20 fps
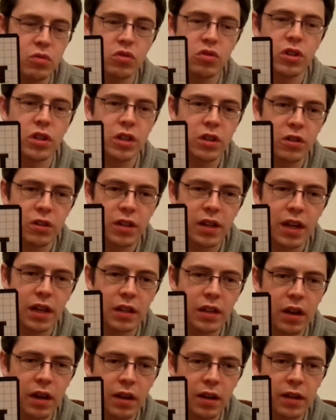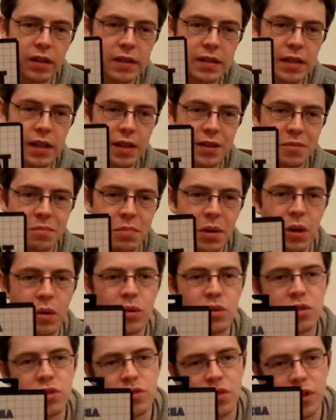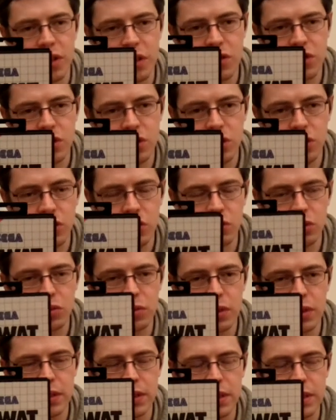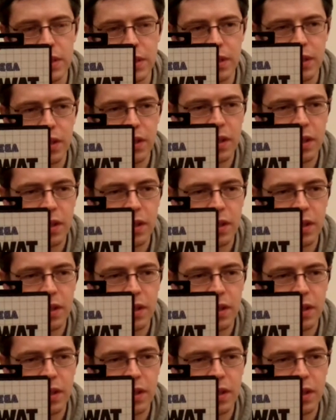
trickier to get titles like Power Strike 2 and